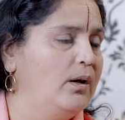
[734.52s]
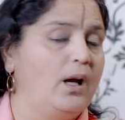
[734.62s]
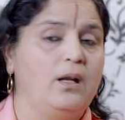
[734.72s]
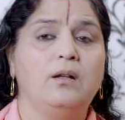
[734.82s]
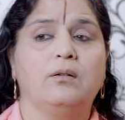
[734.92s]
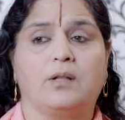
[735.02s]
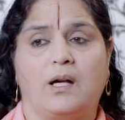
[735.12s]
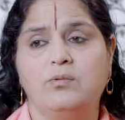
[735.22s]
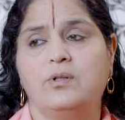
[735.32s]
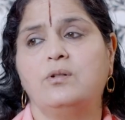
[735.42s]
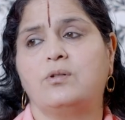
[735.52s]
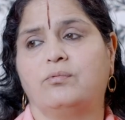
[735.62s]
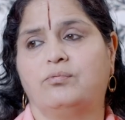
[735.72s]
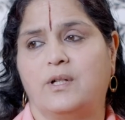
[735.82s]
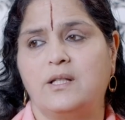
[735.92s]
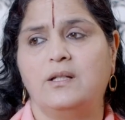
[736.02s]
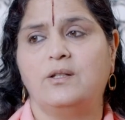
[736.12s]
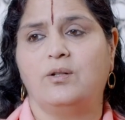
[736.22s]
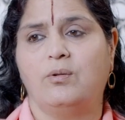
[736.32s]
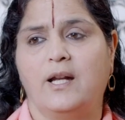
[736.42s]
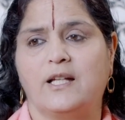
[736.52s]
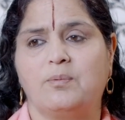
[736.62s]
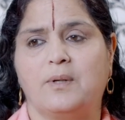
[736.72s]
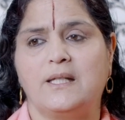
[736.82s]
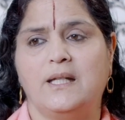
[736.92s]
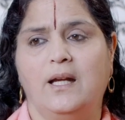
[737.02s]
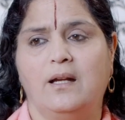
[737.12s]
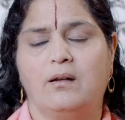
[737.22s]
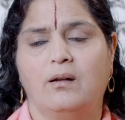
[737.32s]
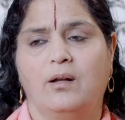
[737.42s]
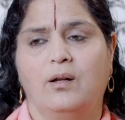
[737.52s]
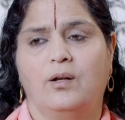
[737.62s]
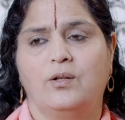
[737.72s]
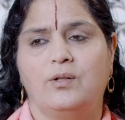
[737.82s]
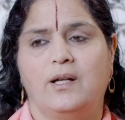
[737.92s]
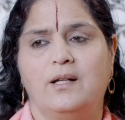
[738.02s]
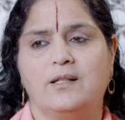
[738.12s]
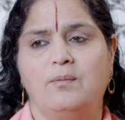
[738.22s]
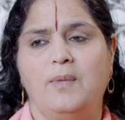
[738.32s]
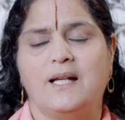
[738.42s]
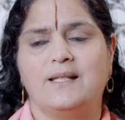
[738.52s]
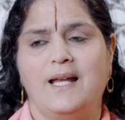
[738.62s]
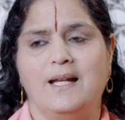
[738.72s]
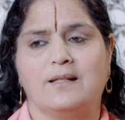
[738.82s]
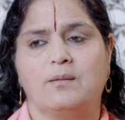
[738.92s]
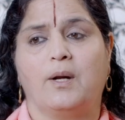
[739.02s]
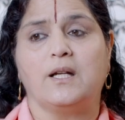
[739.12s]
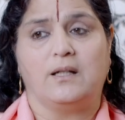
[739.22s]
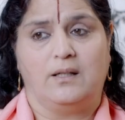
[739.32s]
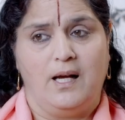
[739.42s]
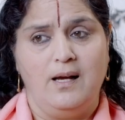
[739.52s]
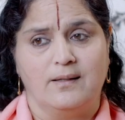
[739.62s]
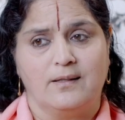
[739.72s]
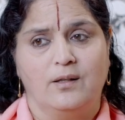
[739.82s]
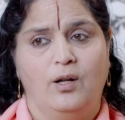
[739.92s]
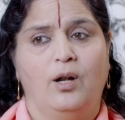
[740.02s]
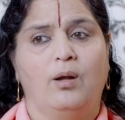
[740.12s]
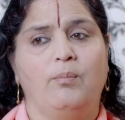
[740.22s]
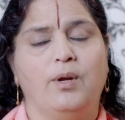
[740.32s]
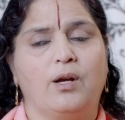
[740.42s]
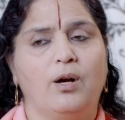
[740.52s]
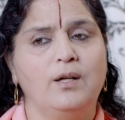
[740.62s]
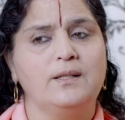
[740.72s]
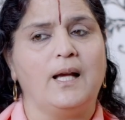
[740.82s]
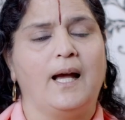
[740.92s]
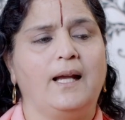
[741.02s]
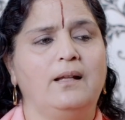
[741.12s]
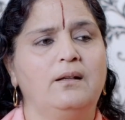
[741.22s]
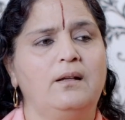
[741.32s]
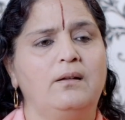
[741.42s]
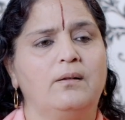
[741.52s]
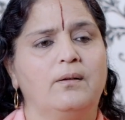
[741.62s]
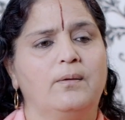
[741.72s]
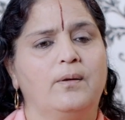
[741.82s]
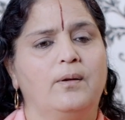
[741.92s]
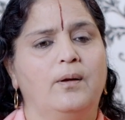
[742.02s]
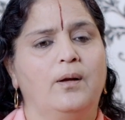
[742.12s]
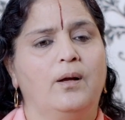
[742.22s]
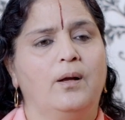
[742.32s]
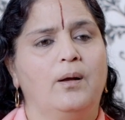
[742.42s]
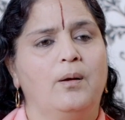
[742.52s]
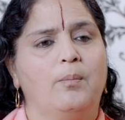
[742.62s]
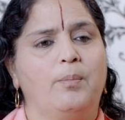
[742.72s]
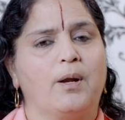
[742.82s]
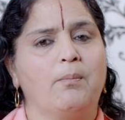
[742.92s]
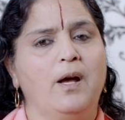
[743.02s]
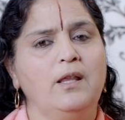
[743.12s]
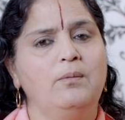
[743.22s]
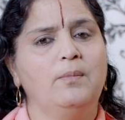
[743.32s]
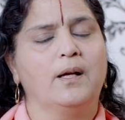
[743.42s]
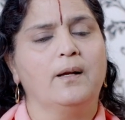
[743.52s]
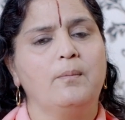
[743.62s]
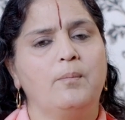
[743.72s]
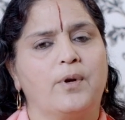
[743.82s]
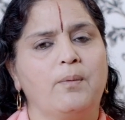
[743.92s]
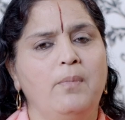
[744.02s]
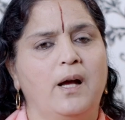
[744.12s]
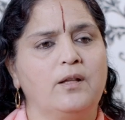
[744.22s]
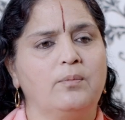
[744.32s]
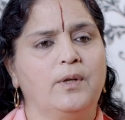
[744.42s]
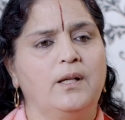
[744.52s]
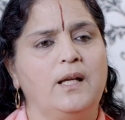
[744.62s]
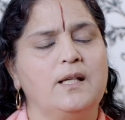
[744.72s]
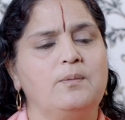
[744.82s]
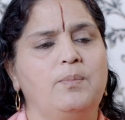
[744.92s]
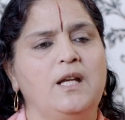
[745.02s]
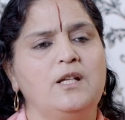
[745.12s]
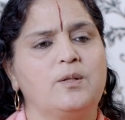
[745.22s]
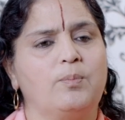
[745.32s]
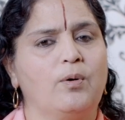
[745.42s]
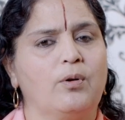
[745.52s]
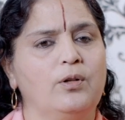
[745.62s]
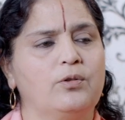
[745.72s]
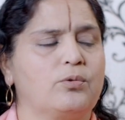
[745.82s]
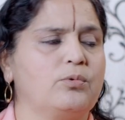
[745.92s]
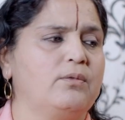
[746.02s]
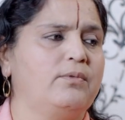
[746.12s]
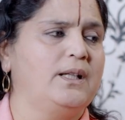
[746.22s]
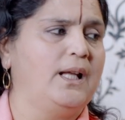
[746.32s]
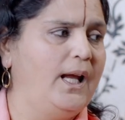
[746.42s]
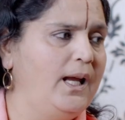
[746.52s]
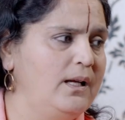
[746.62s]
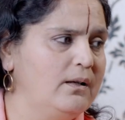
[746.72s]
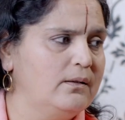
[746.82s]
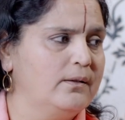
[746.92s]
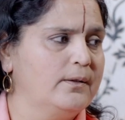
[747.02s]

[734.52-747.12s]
And in thousands of verses you are expressing it. So it doesn't make sense, but it does. Because either Paramatma, Brahmātman, is being spoken through a vidheya